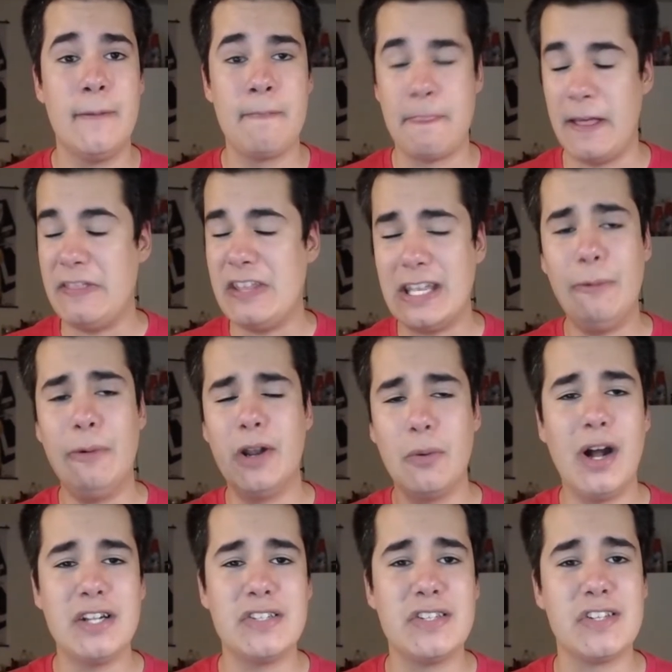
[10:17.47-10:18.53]
I think I want to
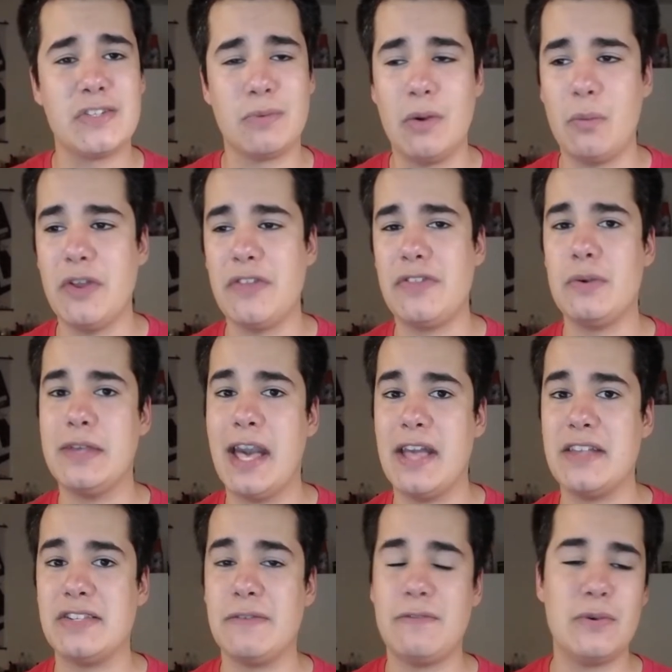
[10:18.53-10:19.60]
watch this one with you
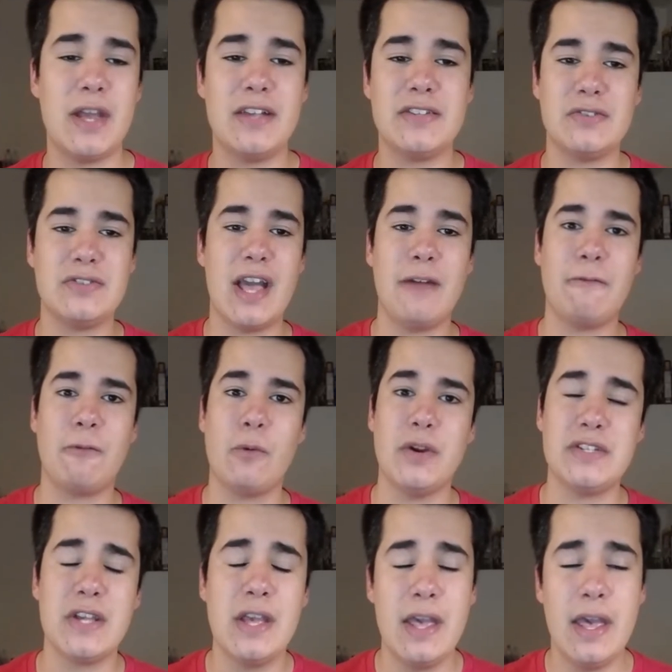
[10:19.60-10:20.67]
guys, if you guys are down for
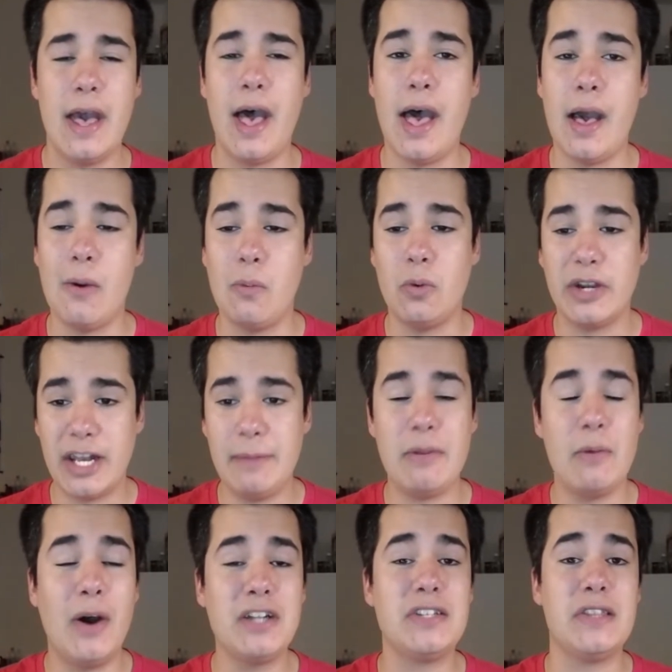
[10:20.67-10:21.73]
it. We're going to
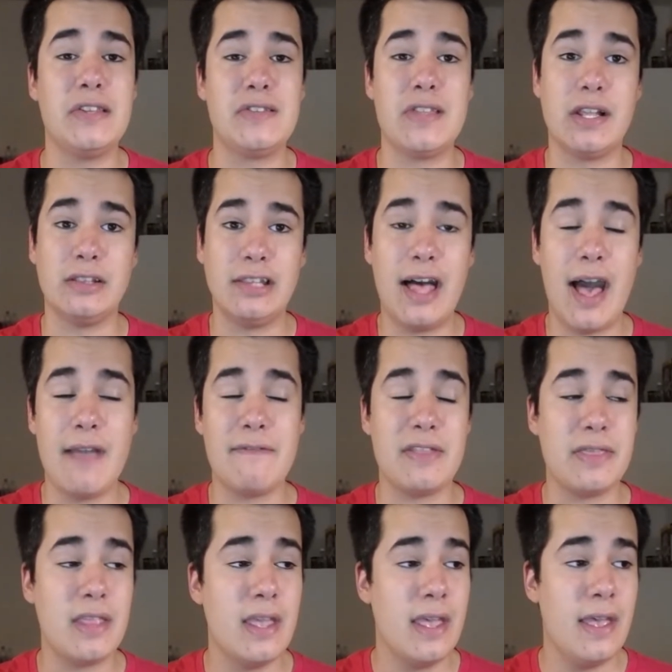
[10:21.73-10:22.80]
be watching this thing live,
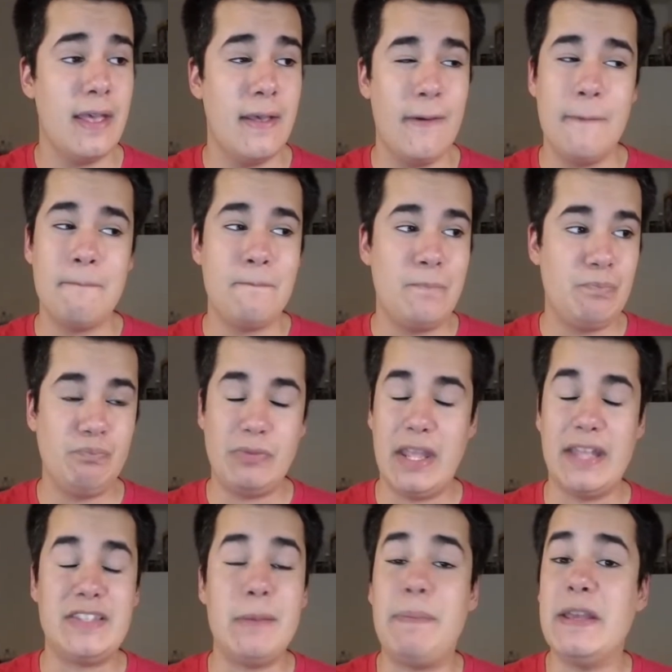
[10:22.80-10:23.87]
and
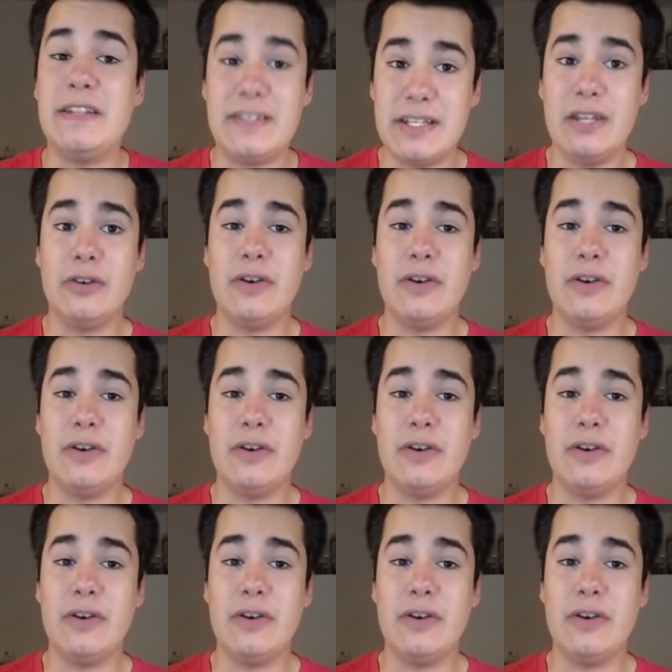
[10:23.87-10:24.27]
it's a big deal.